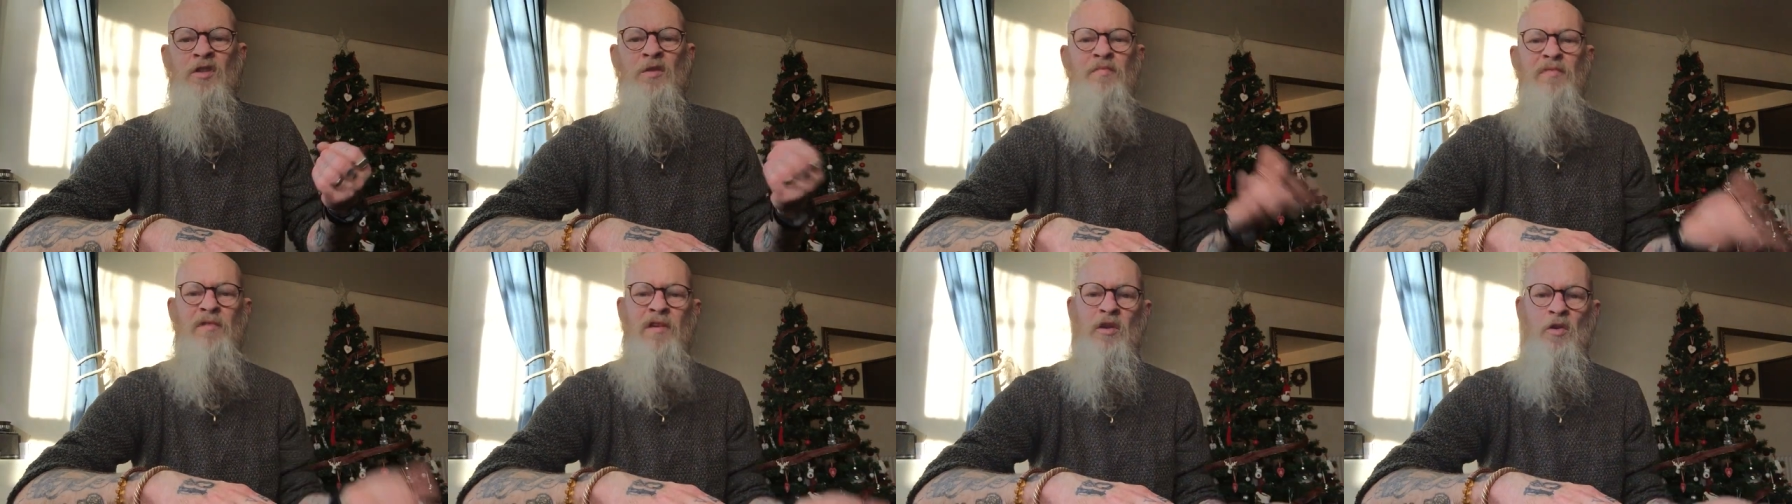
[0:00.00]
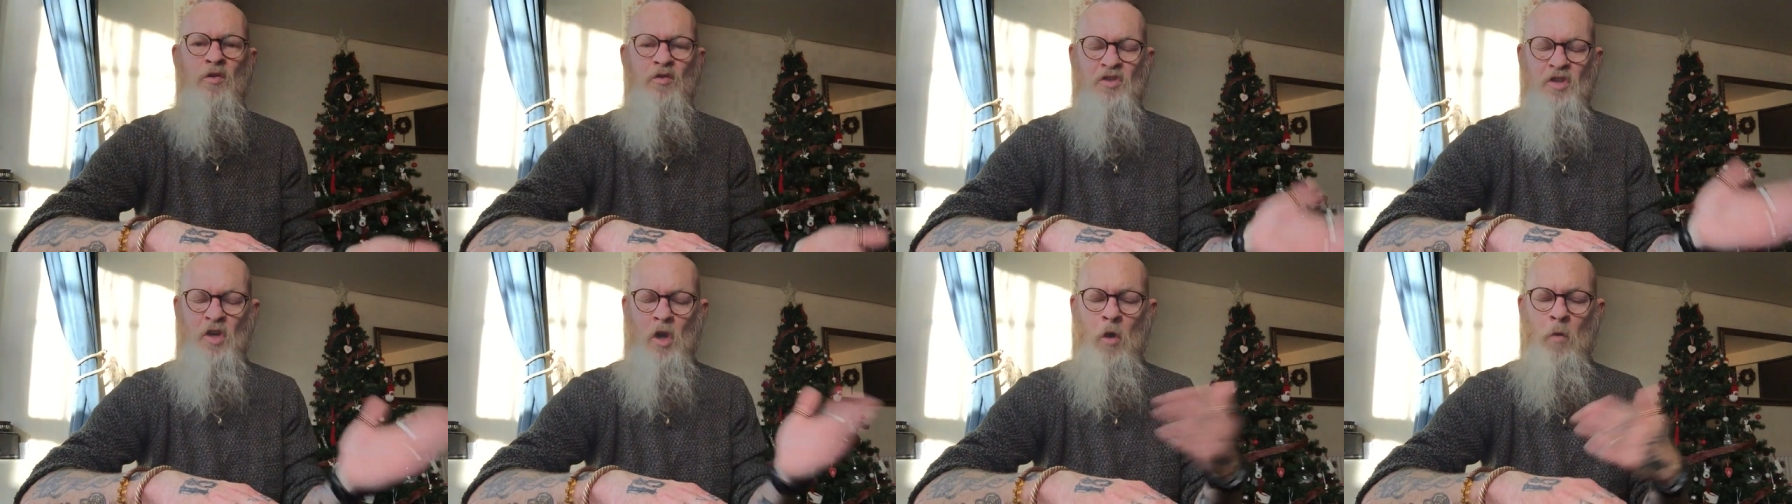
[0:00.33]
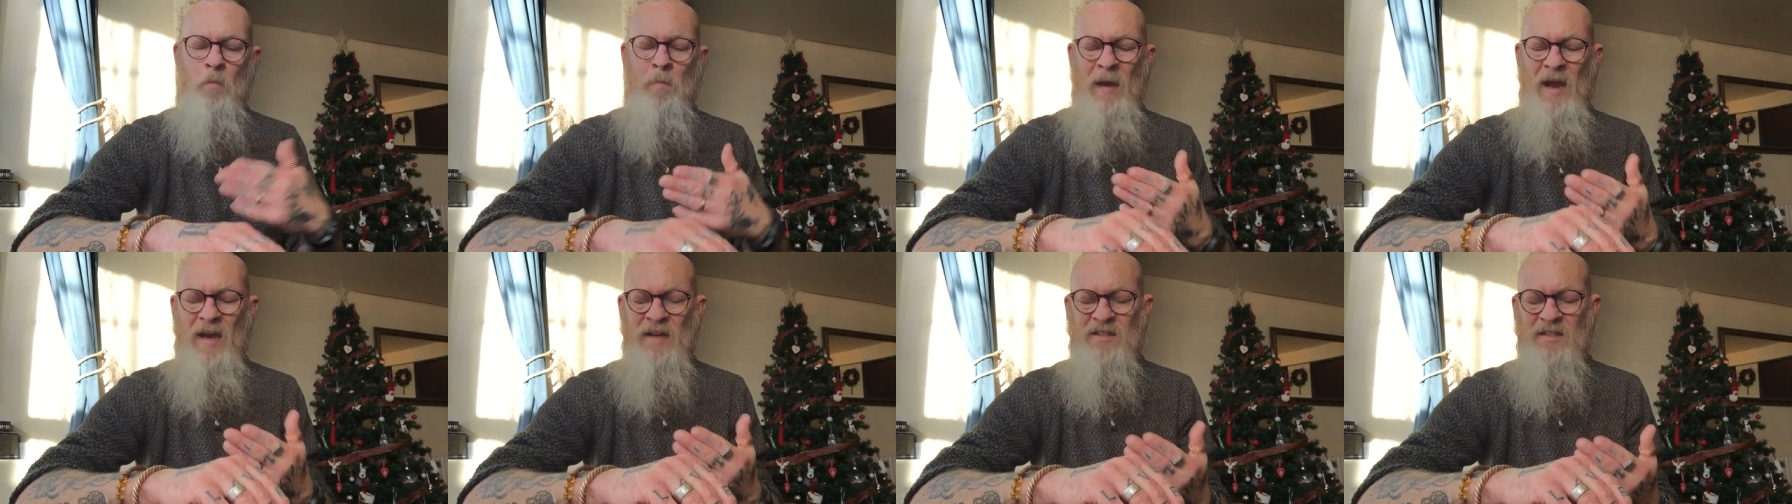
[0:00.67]
to bring your soul
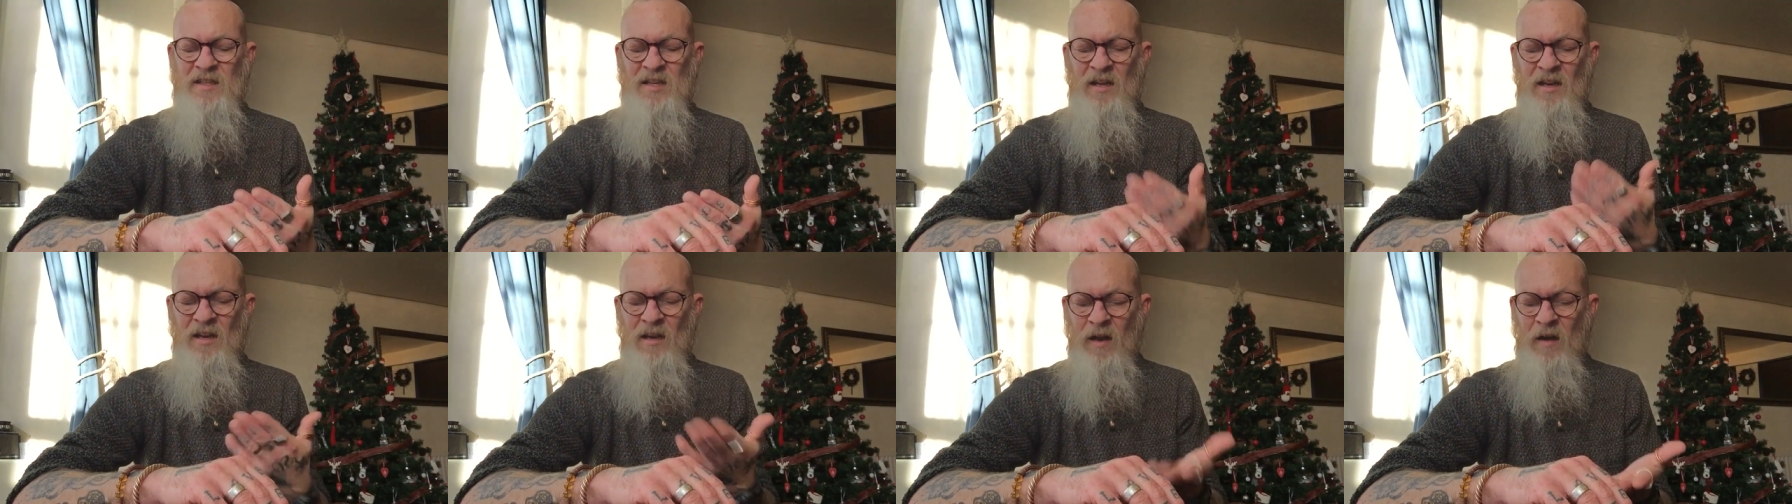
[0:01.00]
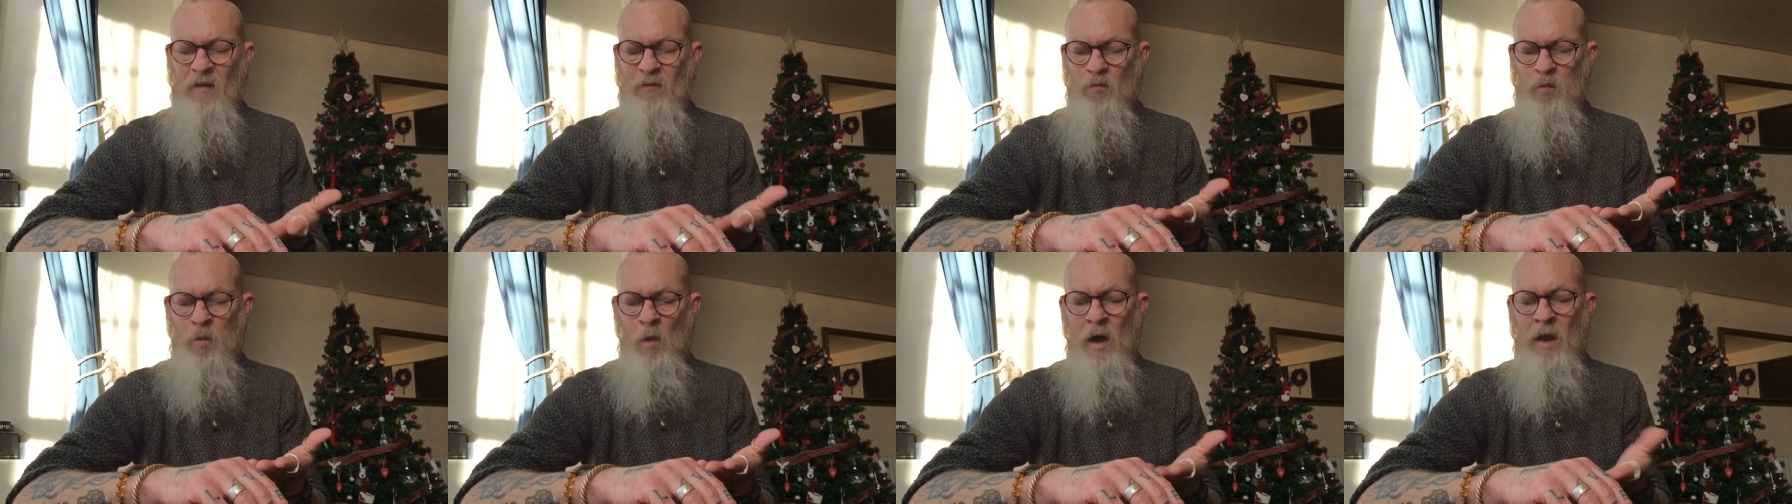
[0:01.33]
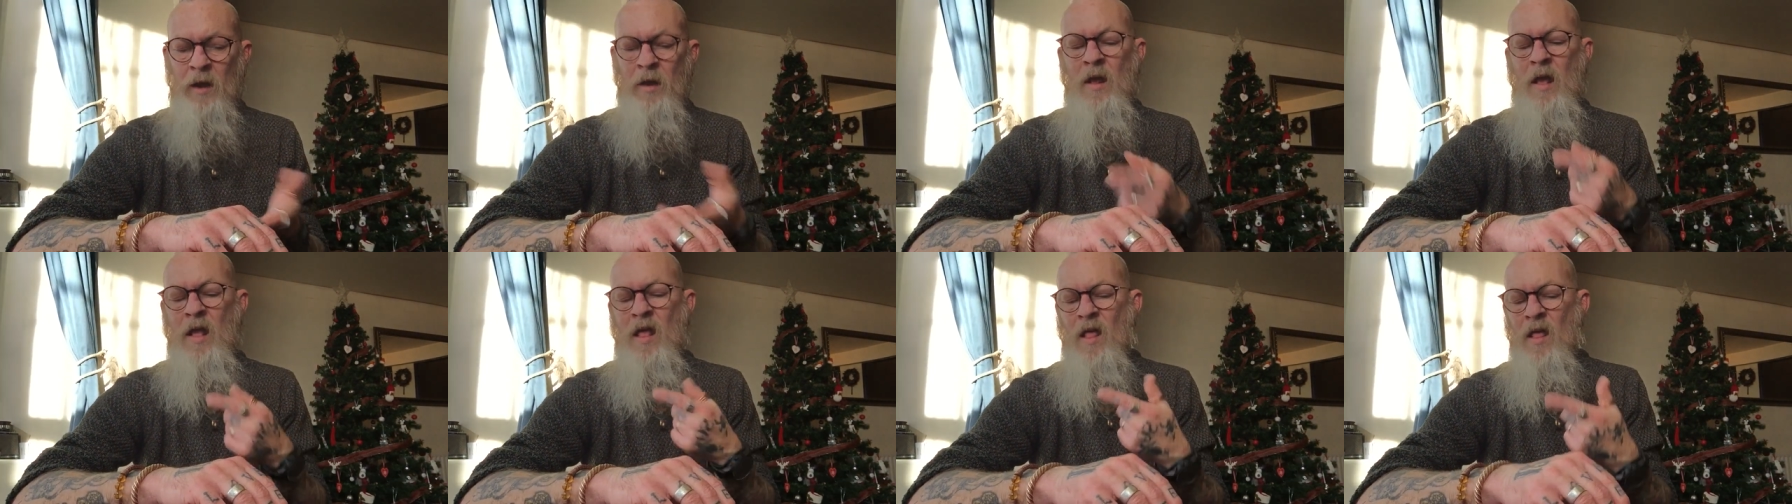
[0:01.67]
back to your loved
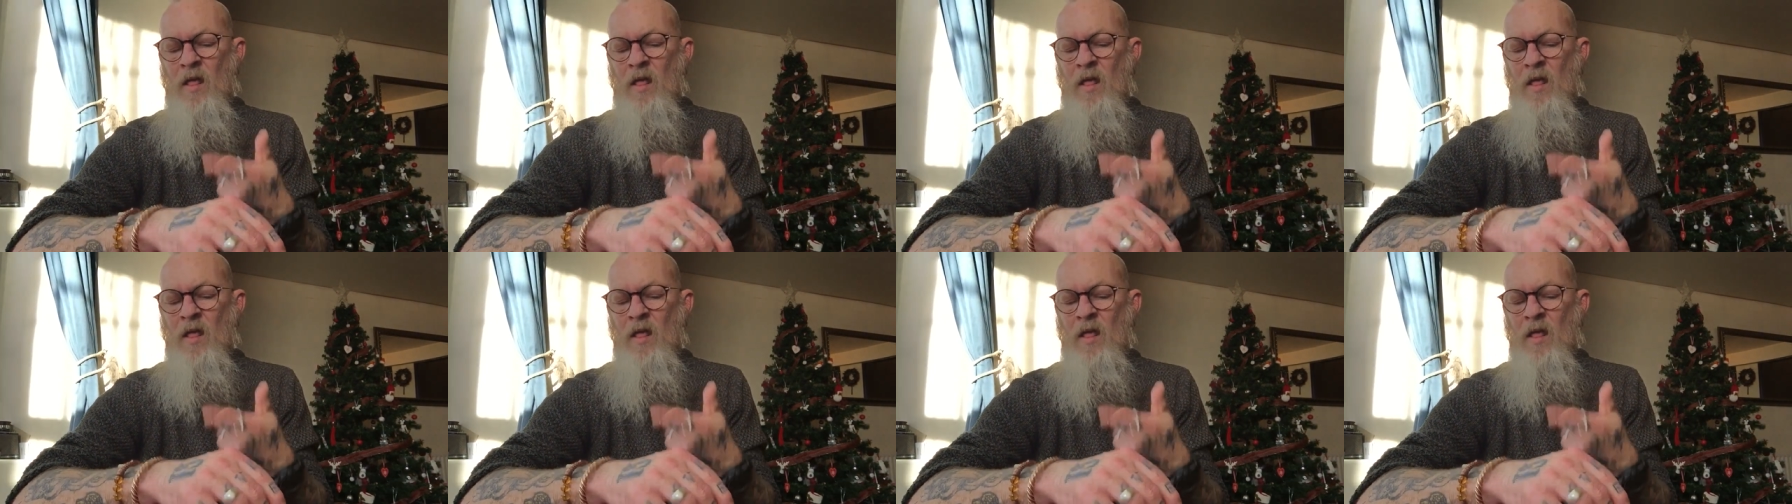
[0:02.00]
one.